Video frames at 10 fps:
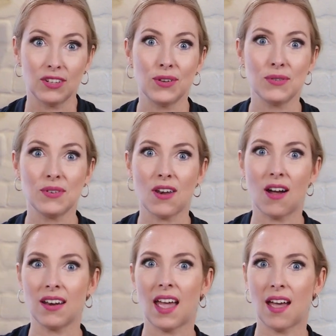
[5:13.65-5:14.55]
to
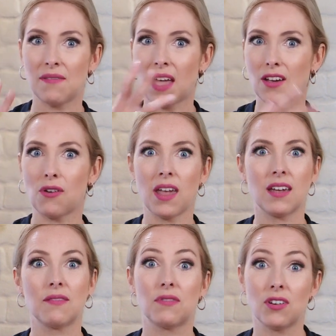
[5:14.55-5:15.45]
not have that
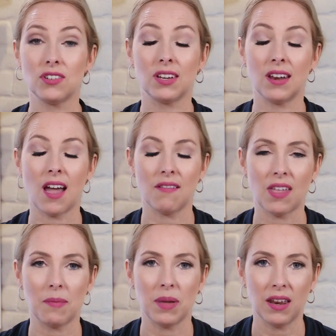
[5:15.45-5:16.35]
great conversion of
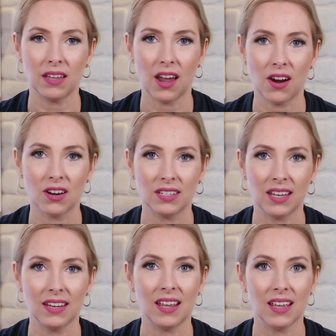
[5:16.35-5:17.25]
that
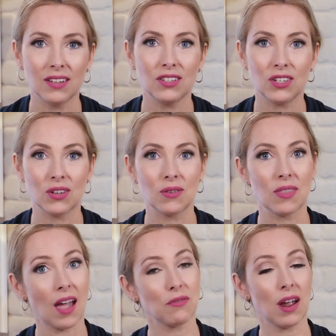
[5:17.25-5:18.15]
beta-carotene
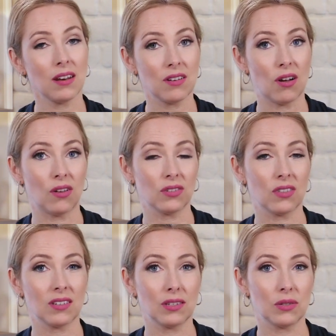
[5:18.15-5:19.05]
into that retinol.
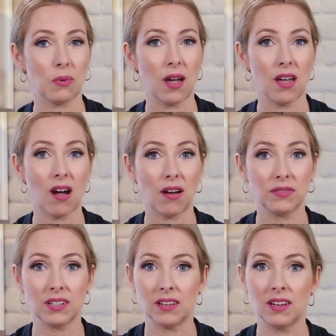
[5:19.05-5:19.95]
So this is why
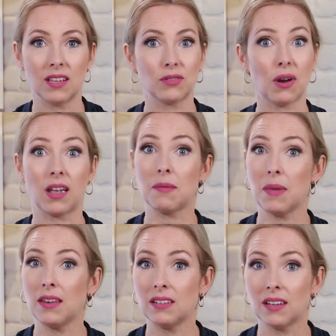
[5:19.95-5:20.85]
often it's
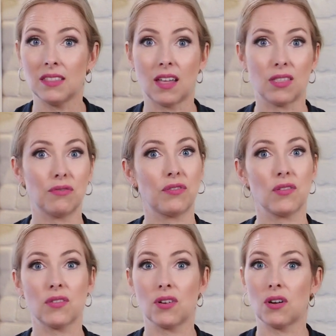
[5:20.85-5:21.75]
recommended that the
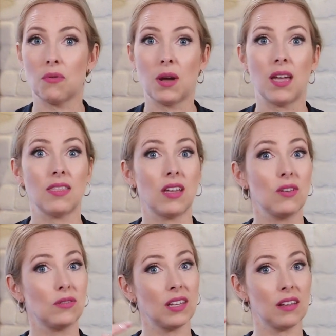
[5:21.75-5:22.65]
further away that
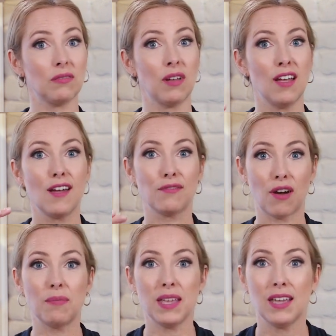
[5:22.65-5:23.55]
you live
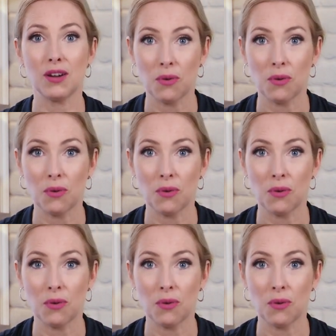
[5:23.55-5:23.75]
from the